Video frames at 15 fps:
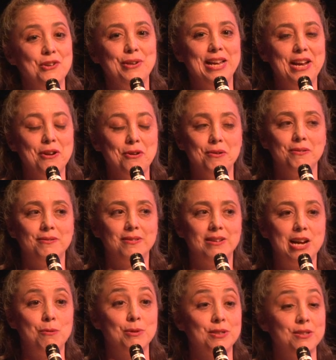year later,
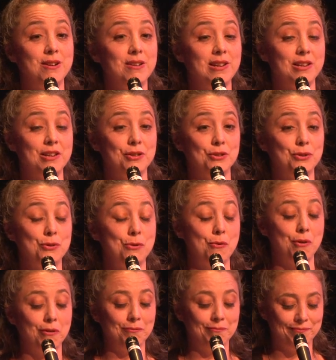I was knocking on his
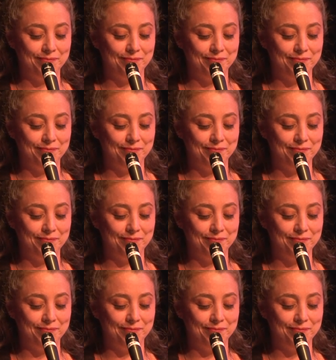door.